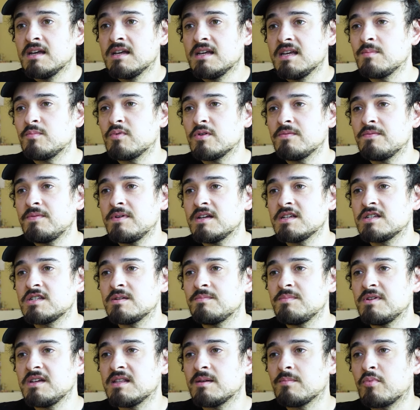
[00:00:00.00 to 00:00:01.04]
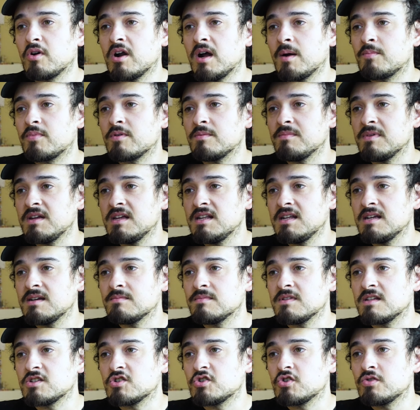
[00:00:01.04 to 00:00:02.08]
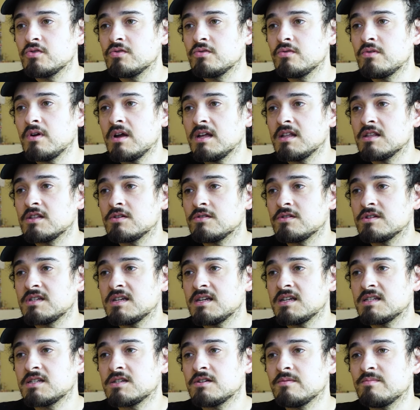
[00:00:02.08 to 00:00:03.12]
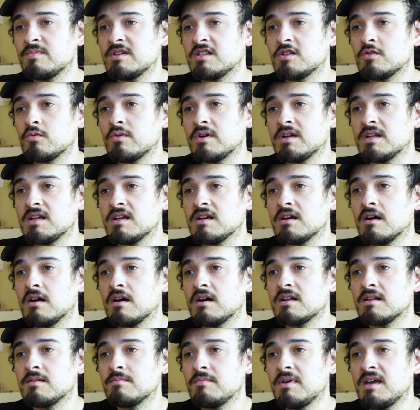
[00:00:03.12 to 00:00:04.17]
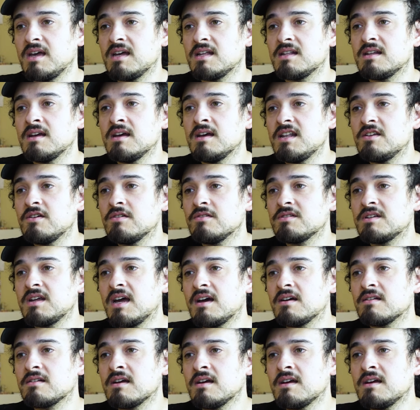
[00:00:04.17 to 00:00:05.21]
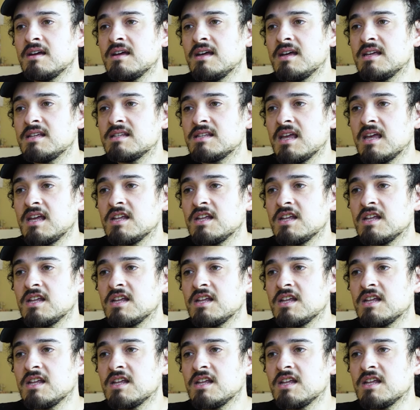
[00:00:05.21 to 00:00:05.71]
He professed to be the proper medium, the true intercessor between God and man, and no doubt his